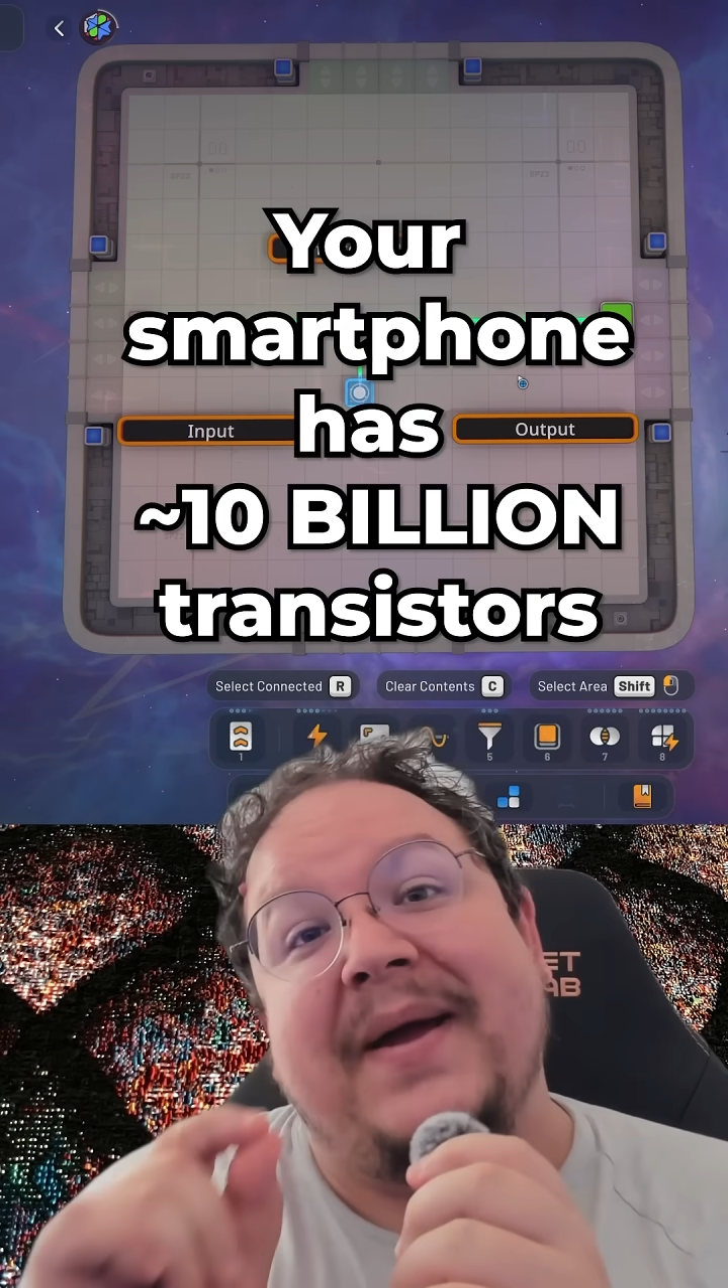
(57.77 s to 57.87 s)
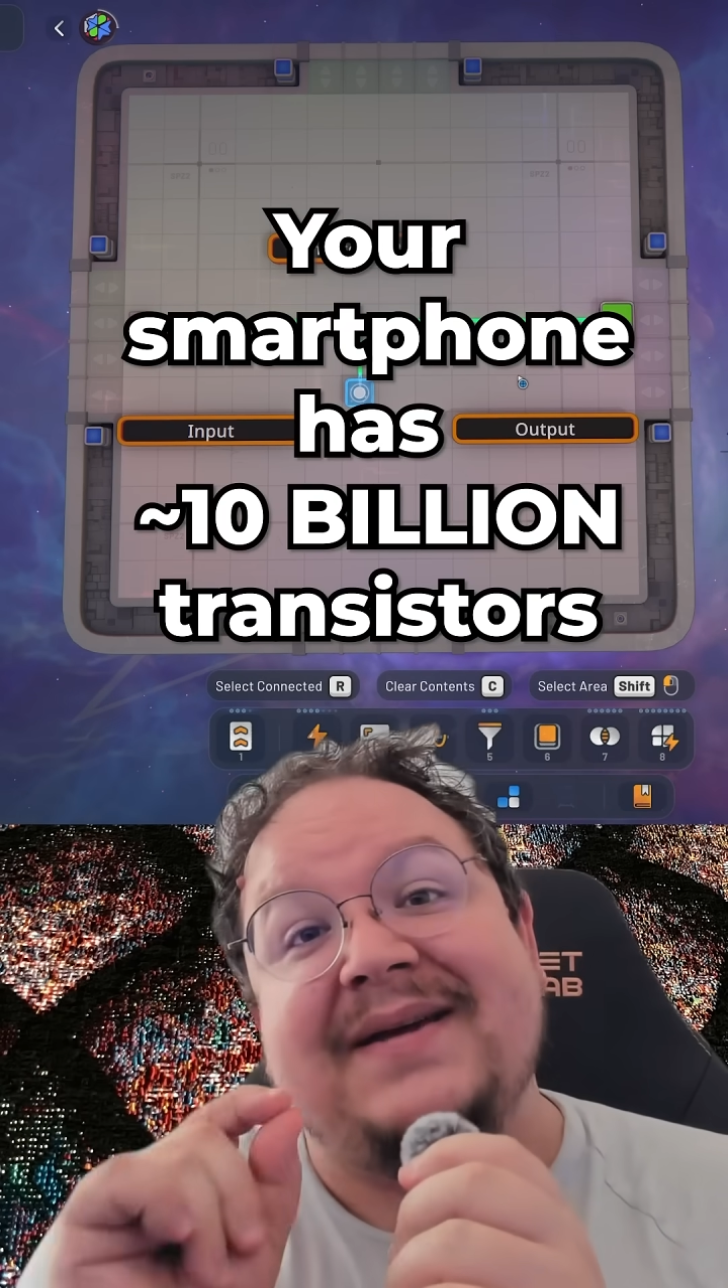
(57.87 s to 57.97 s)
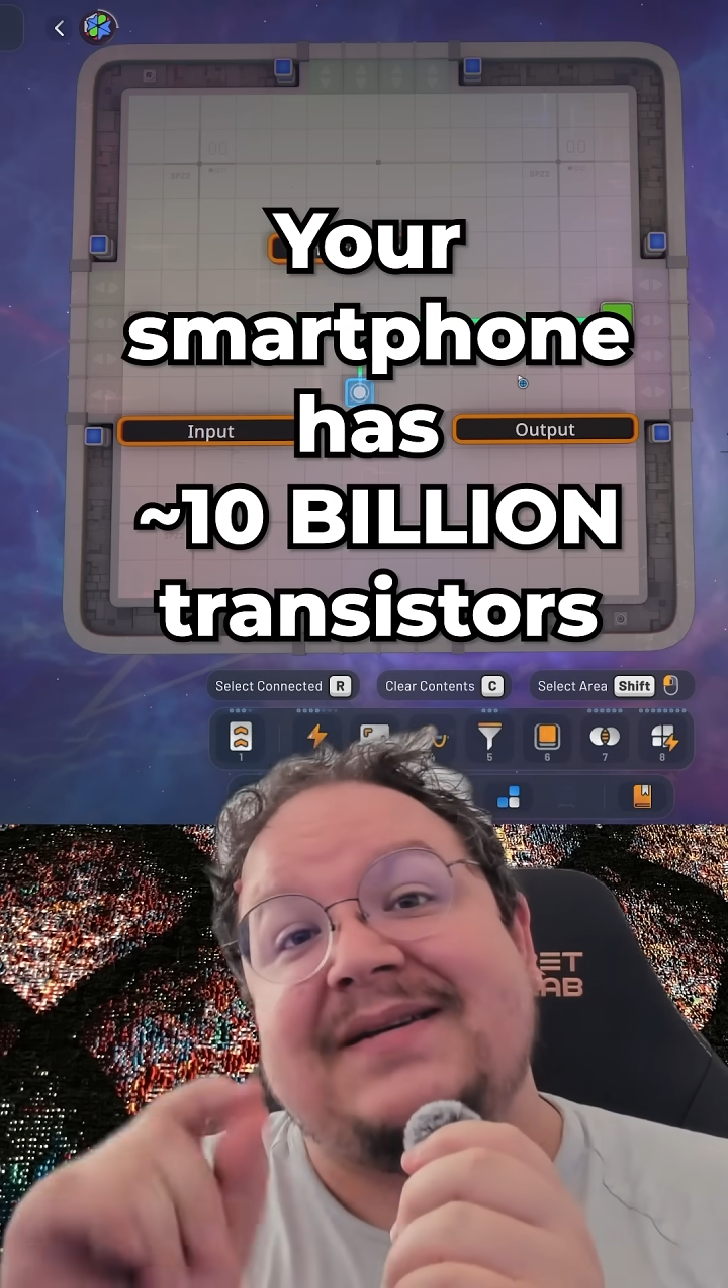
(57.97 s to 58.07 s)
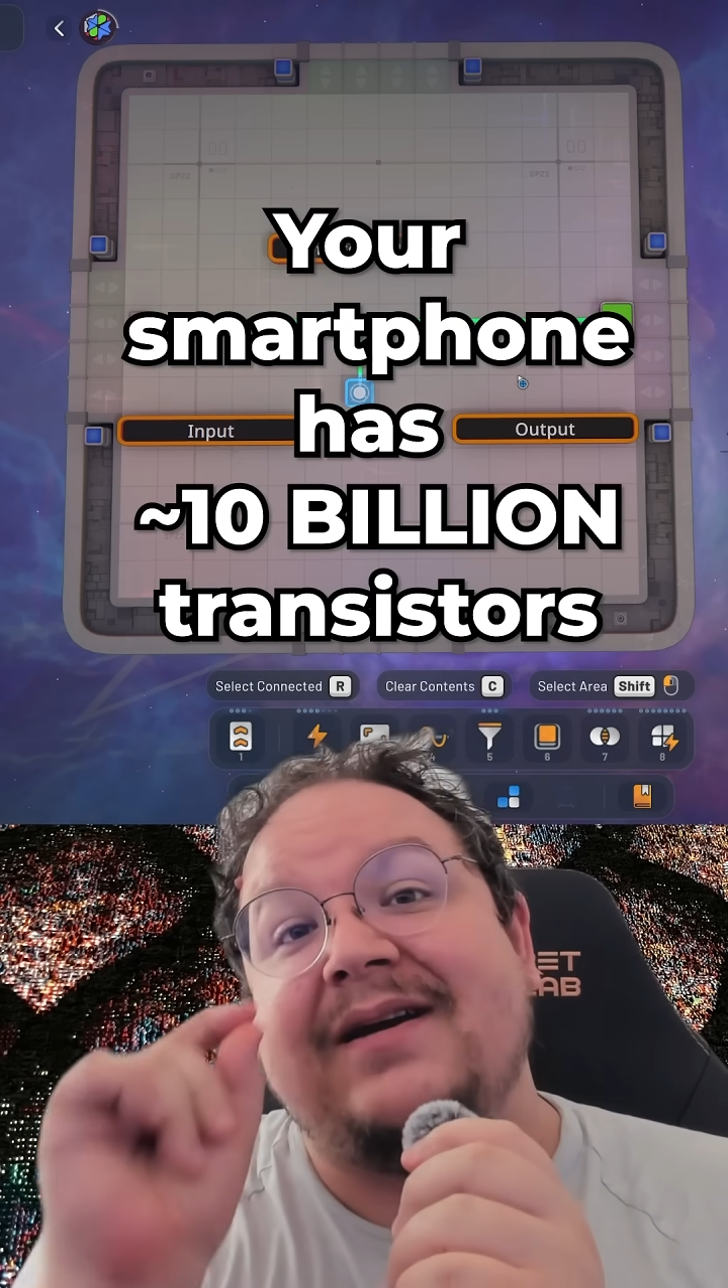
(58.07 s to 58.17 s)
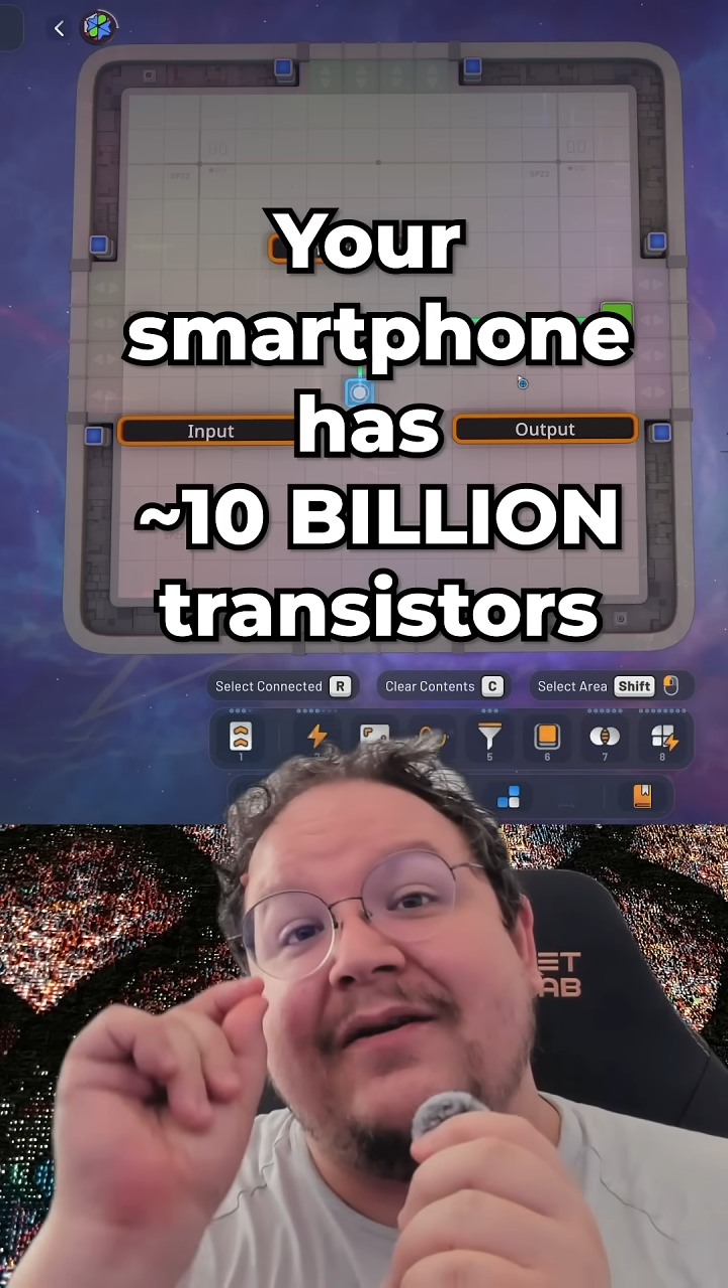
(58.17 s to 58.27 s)

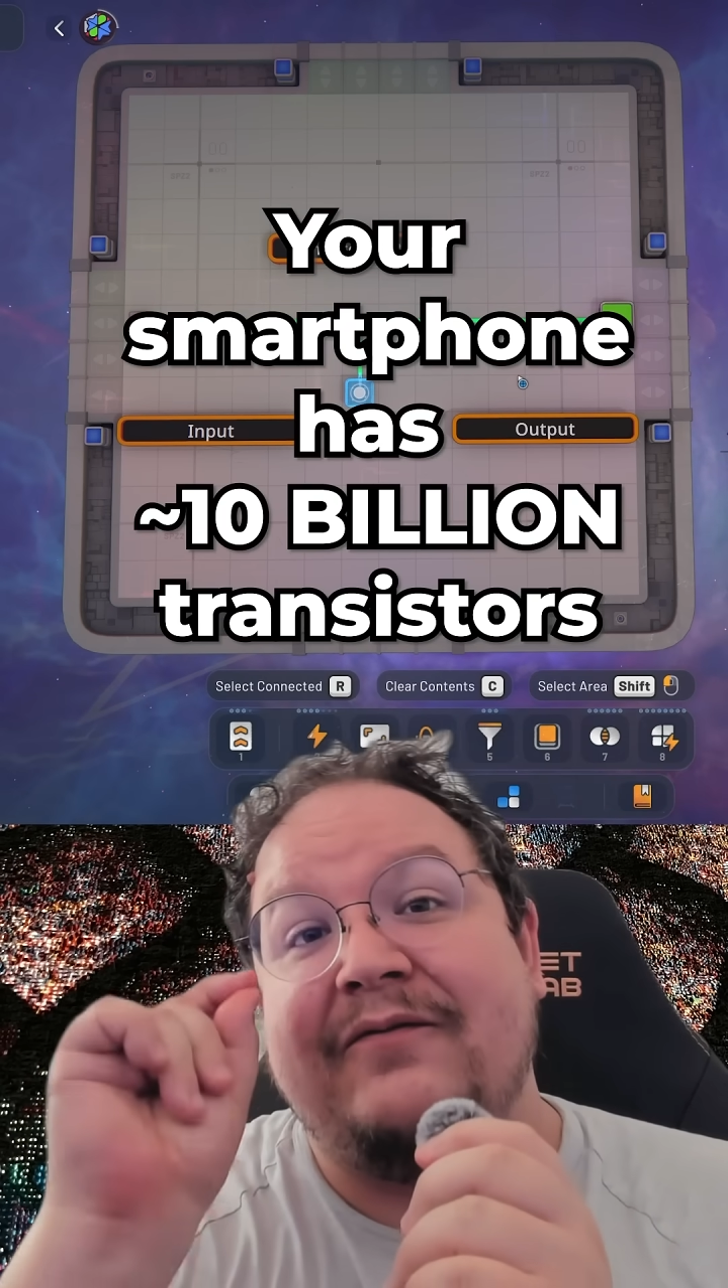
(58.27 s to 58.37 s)
basic